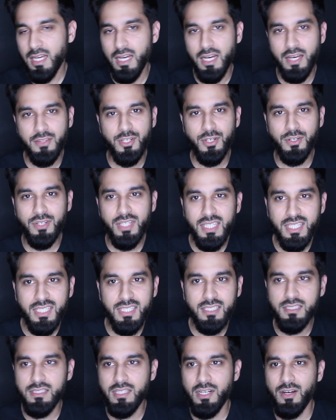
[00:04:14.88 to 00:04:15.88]
uh, their
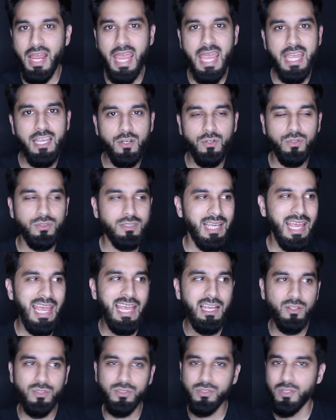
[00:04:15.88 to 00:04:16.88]
knees, their ankles.
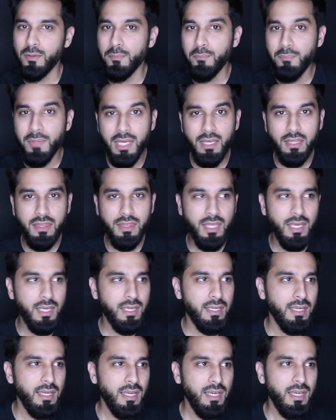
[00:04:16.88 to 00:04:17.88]
Ankles are a big
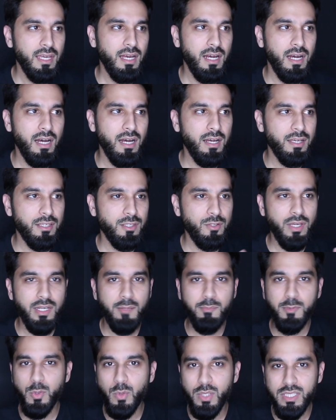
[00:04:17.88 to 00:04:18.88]
thing. Uh, you end
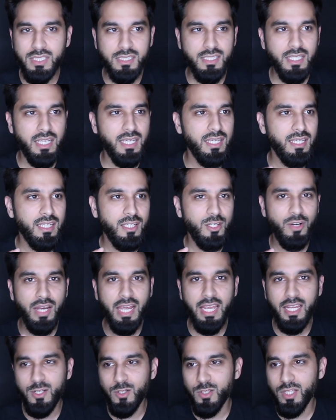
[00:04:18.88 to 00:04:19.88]
up twisting your
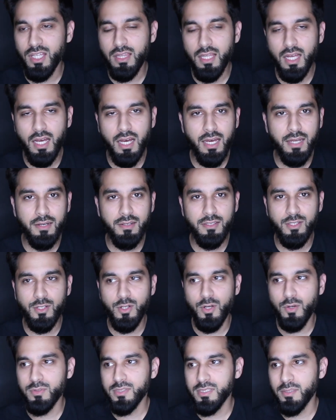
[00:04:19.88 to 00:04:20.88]
ankle a lot. You
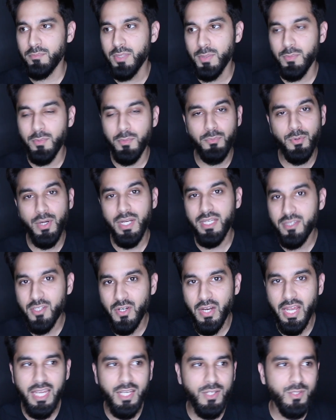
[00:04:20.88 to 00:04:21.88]
know, some people break
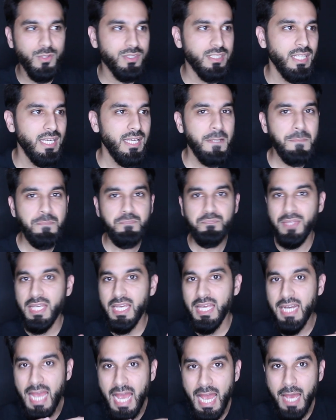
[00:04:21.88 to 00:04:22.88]
their ankles.
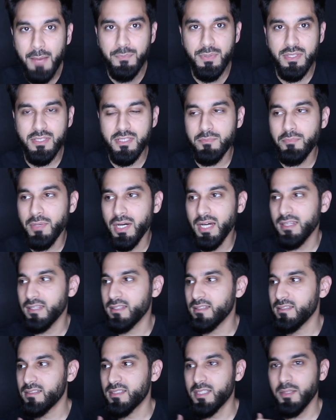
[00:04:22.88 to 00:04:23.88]
It happens,
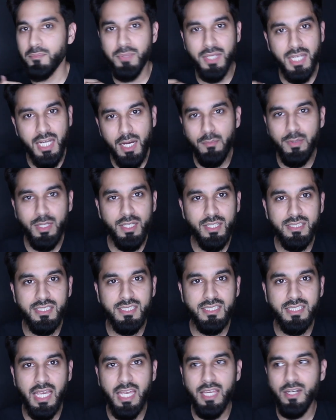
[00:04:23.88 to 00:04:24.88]
but to become a good
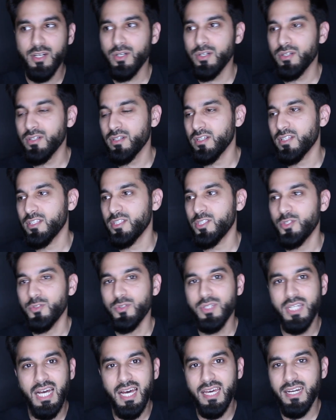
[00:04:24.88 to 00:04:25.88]
skater, you
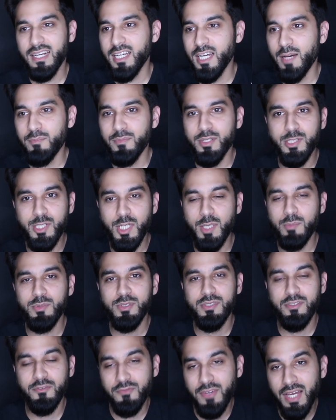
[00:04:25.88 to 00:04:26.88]
gotta come to terms
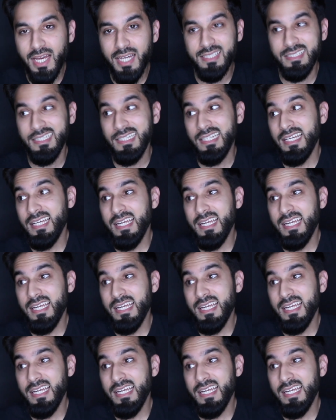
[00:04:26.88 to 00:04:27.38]
with the fact